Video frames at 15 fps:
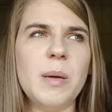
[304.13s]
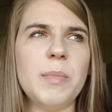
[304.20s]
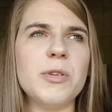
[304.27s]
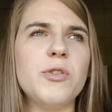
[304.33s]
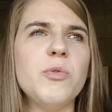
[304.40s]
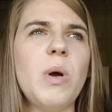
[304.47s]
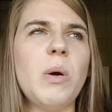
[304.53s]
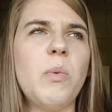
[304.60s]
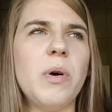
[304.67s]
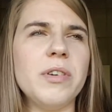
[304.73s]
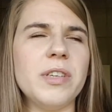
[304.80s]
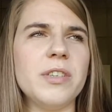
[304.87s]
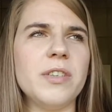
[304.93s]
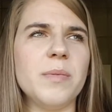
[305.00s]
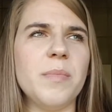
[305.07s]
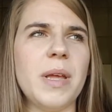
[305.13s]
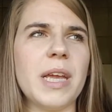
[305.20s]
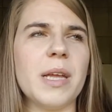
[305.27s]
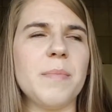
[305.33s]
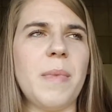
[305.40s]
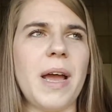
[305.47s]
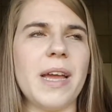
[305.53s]
but do I want it to make
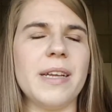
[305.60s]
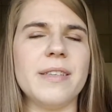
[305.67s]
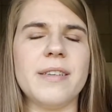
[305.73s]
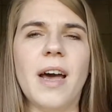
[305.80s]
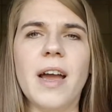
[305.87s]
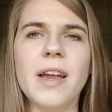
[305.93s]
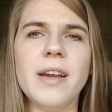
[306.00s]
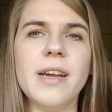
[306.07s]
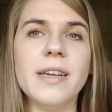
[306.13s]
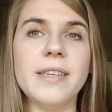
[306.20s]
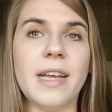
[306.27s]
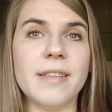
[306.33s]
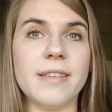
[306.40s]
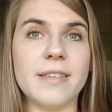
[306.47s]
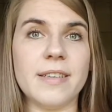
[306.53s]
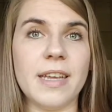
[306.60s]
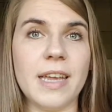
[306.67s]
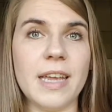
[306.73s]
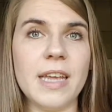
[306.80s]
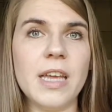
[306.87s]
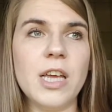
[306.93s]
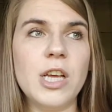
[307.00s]
it my entire
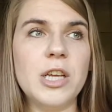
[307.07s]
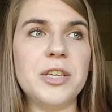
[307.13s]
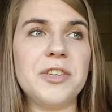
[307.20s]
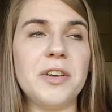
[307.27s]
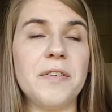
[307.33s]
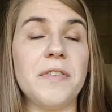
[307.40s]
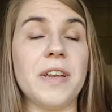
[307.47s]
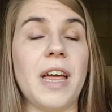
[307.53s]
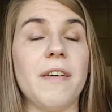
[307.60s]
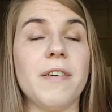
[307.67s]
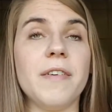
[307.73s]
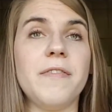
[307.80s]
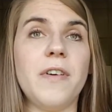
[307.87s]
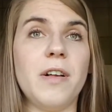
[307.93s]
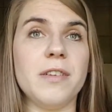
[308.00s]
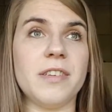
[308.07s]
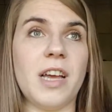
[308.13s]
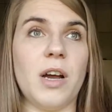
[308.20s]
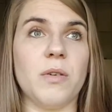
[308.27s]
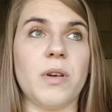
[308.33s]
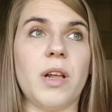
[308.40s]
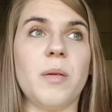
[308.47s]
identity? So if it ever falls
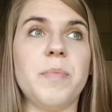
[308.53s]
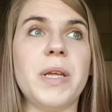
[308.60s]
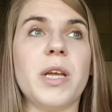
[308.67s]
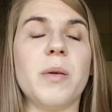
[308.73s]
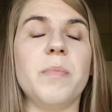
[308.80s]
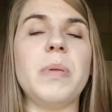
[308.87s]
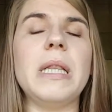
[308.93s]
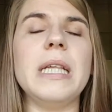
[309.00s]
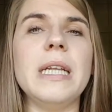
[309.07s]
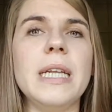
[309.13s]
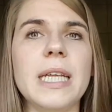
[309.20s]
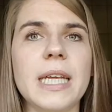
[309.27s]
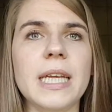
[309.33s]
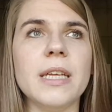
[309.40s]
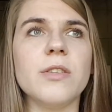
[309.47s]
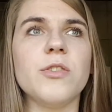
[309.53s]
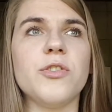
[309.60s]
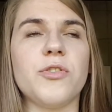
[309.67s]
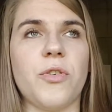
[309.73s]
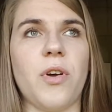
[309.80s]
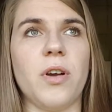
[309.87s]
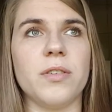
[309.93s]
out, I'll be completely
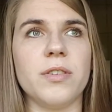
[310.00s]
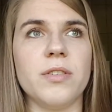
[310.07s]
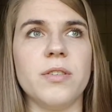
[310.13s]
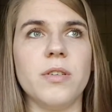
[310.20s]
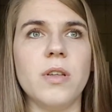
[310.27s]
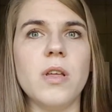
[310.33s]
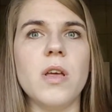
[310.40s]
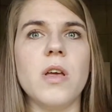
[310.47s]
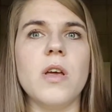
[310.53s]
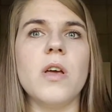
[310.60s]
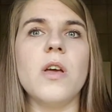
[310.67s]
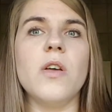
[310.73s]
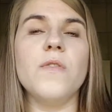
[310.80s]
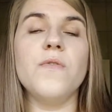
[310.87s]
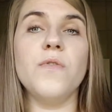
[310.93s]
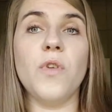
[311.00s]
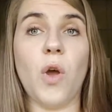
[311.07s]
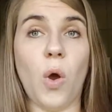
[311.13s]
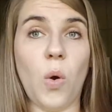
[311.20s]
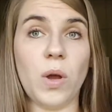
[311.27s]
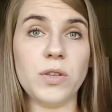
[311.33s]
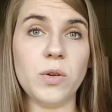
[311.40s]
distraught.
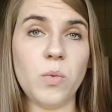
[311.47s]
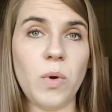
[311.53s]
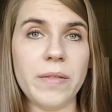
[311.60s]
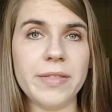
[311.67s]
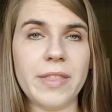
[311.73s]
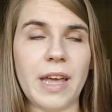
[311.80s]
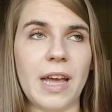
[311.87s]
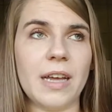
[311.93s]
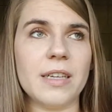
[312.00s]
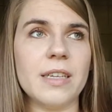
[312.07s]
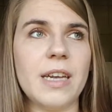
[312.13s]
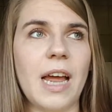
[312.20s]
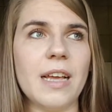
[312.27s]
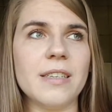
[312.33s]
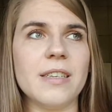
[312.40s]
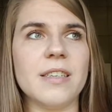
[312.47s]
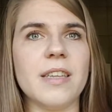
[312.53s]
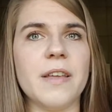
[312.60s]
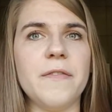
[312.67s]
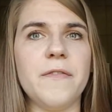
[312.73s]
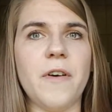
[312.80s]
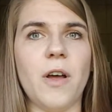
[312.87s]
No, I don't want that. It has to
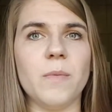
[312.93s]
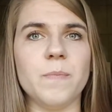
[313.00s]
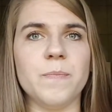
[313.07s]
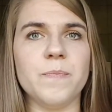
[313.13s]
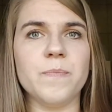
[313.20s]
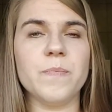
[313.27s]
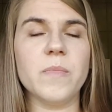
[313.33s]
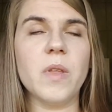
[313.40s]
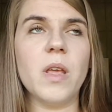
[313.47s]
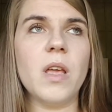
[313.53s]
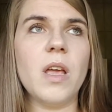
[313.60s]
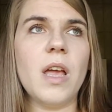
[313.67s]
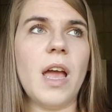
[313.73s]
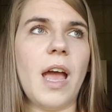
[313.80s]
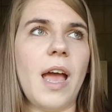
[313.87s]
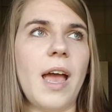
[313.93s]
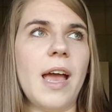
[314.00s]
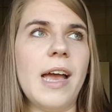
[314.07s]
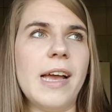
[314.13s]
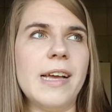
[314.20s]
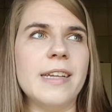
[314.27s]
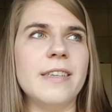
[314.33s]
stay fun.
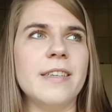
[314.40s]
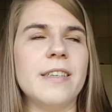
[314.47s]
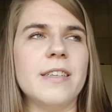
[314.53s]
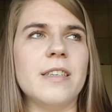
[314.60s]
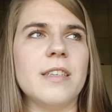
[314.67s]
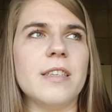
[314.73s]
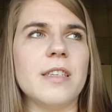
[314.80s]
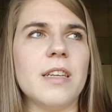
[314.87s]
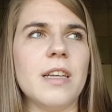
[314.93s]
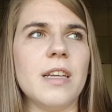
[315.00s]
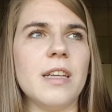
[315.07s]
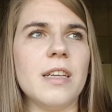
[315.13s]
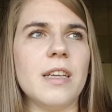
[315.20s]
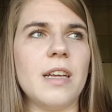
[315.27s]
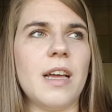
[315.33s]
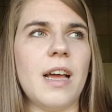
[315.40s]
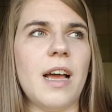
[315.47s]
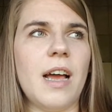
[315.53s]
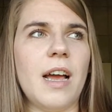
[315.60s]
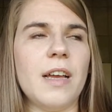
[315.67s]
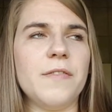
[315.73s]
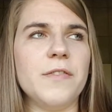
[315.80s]
And
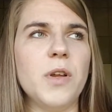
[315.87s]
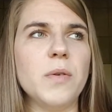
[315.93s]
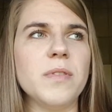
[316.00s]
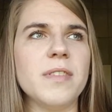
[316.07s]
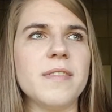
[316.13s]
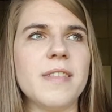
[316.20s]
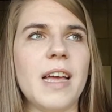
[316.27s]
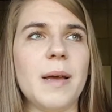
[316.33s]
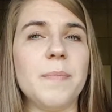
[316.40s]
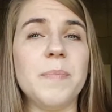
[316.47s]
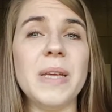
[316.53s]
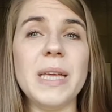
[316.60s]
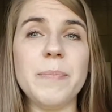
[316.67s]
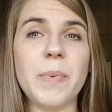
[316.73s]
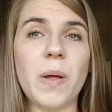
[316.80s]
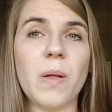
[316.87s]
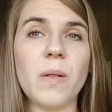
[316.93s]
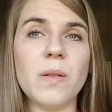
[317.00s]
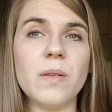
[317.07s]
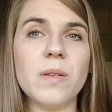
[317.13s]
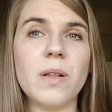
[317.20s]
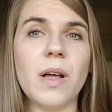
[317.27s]
I've noticed that
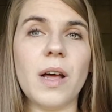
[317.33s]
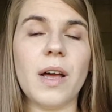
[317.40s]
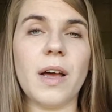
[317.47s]
people